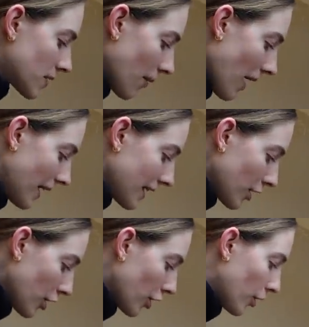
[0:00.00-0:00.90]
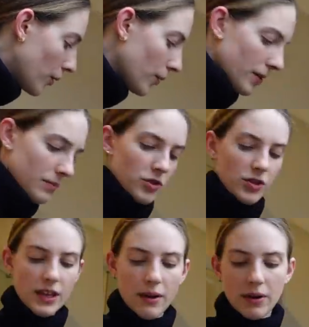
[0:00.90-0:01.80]
so anywho,
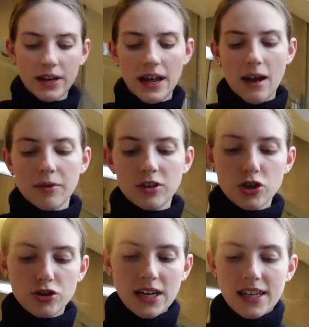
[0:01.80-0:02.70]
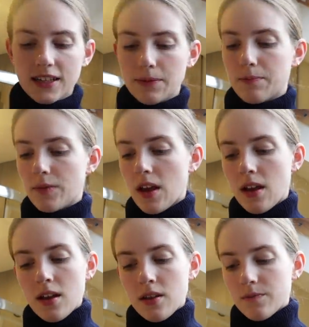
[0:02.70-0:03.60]
just getting ready now, but the train's
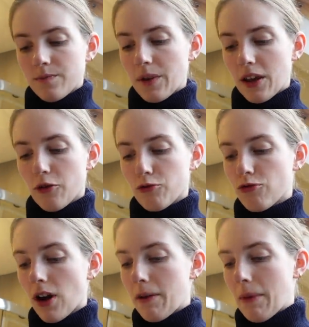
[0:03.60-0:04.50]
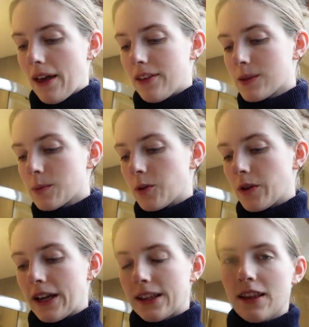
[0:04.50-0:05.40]
being a right mare this
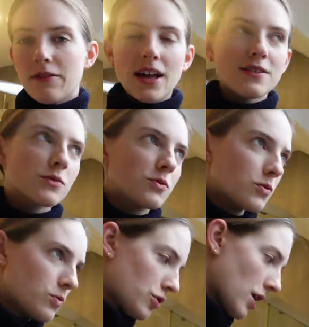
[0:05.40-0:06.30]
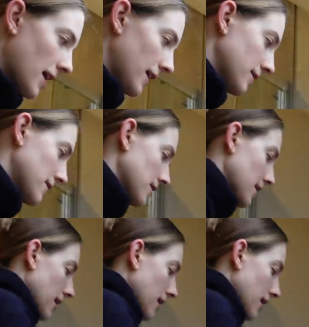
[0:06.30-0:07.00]
morning. They've cancelled all trains